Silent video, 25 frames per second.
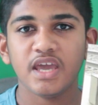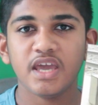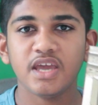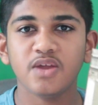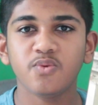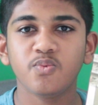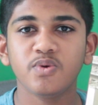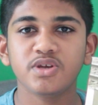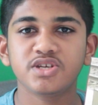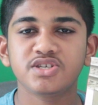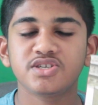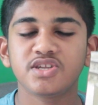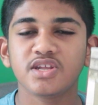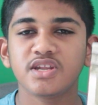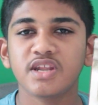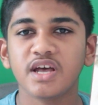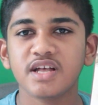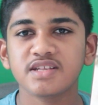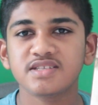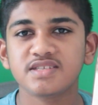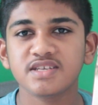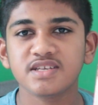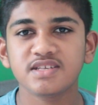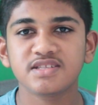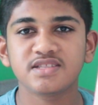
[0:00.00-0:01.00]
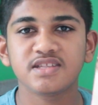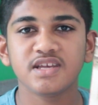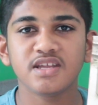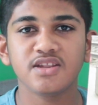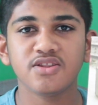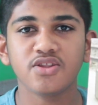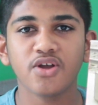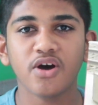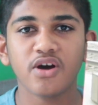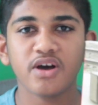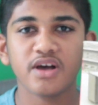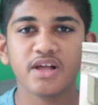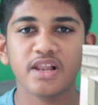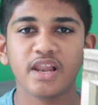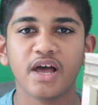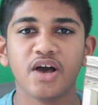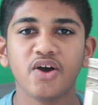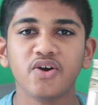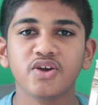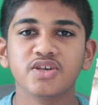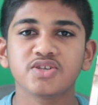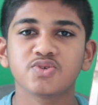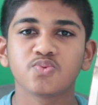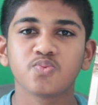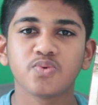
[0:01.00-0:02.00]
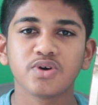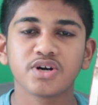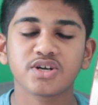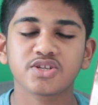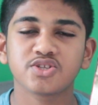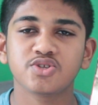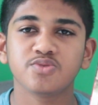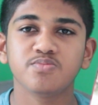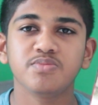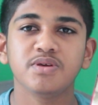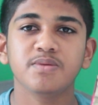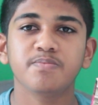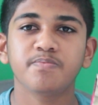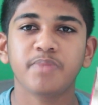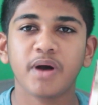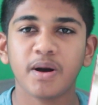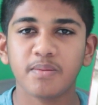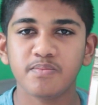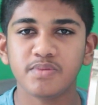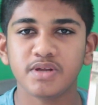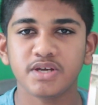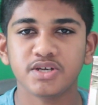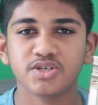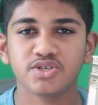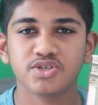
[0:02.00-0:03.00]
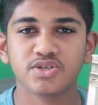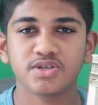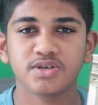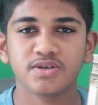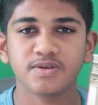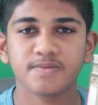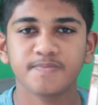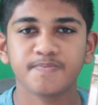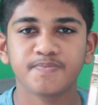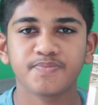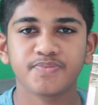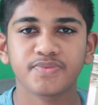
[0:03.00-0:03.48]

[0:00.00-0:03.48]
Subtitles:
in which the Nazis did not allow his work to be published.